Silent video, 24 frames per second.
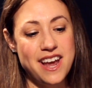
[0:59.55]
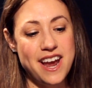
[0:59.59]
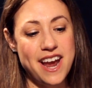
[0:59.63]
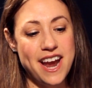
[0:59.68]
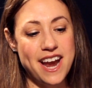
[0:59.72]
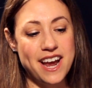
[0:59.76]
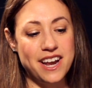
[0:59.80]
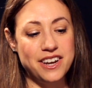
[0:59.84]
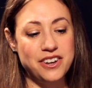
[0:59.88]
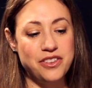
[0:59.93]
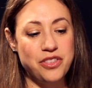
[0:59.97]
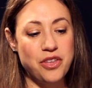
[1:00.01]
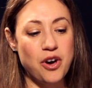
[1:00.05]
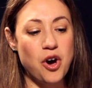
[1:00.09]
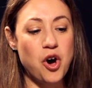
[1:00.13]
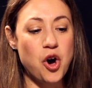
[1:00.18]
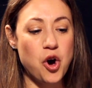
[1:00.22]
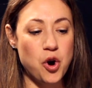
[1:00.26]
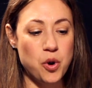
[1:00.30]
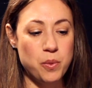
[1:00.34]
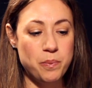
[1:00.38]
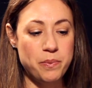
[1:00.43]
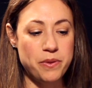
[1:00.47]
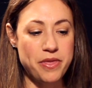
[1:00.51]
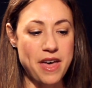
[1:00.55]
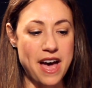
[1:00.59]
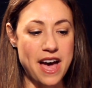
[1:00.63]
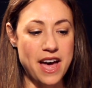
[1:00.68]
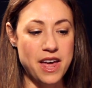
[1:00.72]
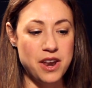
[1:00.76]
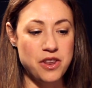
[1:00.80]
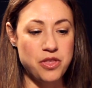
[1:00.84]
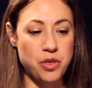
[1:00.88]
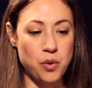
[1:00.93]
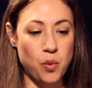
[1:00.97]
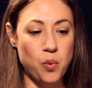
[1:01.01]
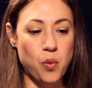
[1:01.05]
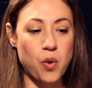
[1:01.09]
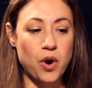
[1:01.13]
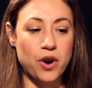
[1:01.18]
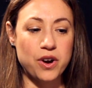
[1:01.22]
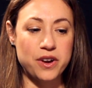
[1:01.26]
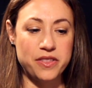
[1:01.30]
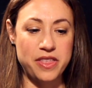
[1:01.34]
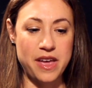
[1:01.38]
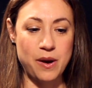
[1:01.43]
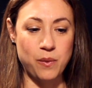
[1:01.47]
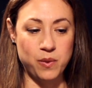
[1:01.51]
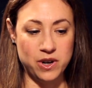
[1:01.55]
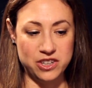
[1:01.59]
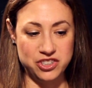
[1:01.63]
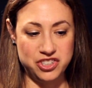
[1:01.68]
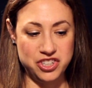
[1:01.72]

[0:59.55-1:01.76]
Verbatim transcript: And the hope that the work that we're